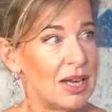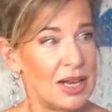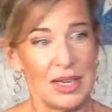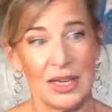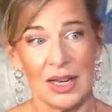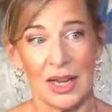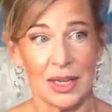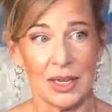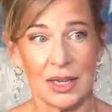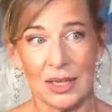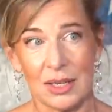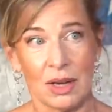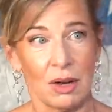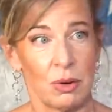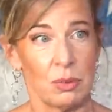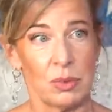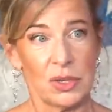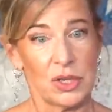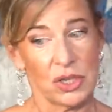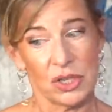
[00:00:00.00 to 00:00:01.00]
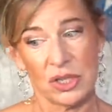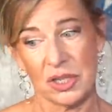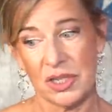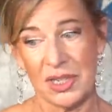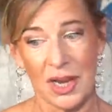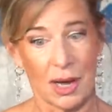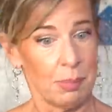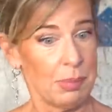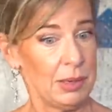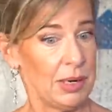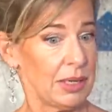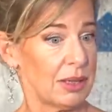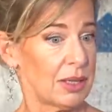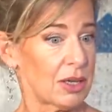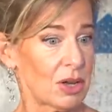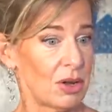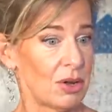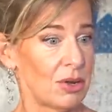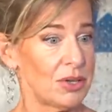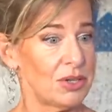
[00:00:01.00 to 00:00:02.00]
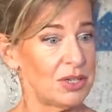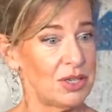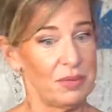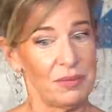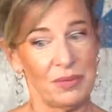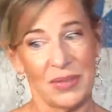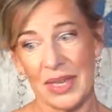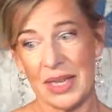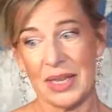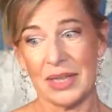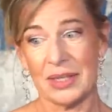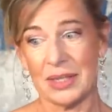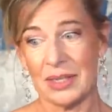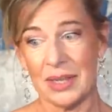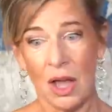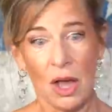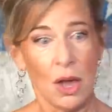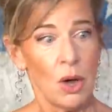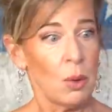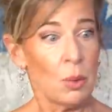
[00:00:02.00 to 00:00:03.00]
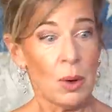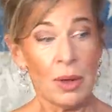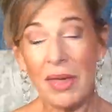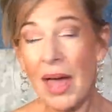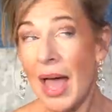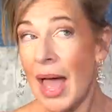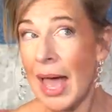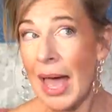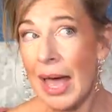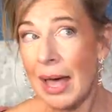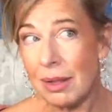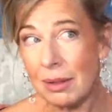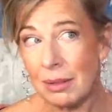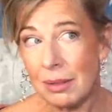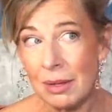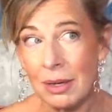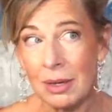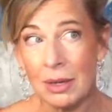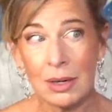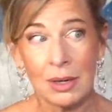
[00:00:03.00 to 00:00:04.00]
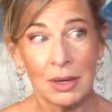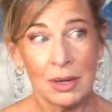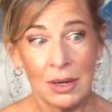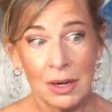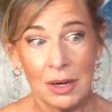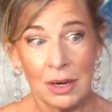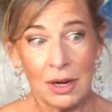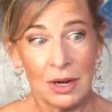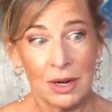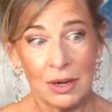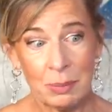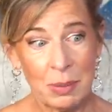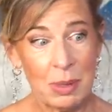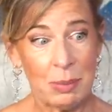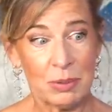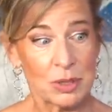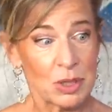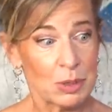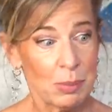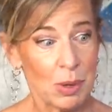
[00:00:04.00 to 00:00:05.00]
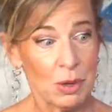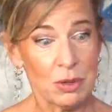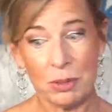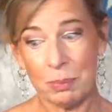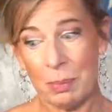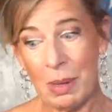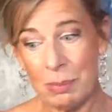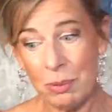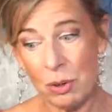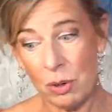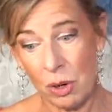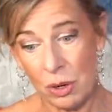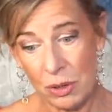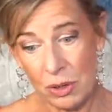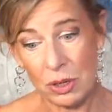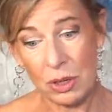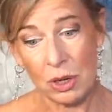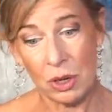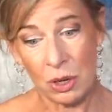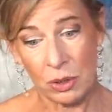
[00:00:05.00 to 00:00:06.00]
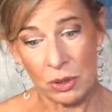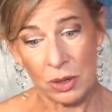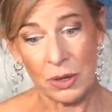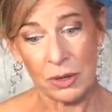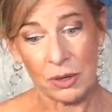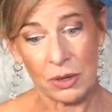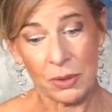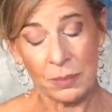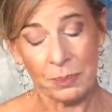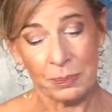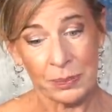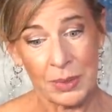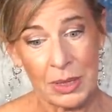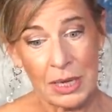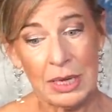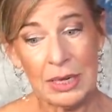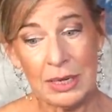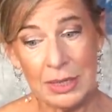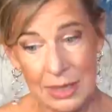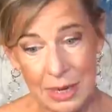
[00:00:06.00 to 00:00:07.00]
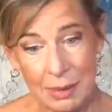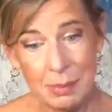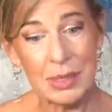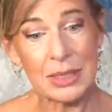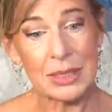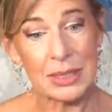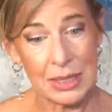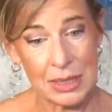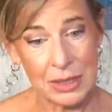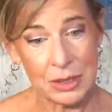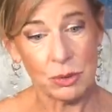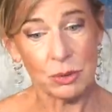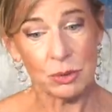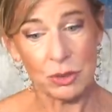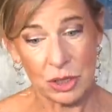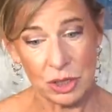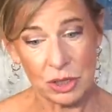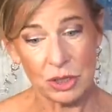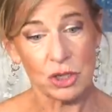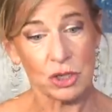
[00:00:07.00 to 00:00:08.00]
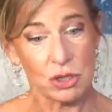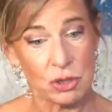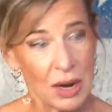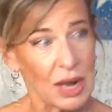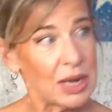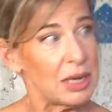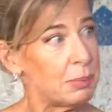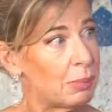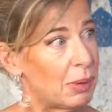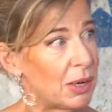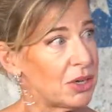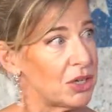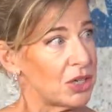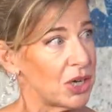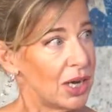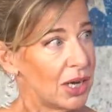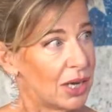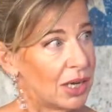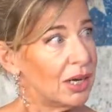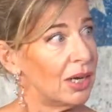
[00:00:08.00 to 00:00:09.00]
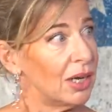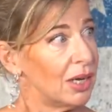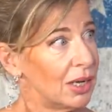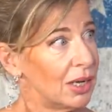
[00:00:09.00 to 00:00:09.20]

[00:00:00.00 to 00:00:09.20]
And like, oh, we're just doubling the cost of this. Where the hell are people supposed, people on a, on a limited or constrained budget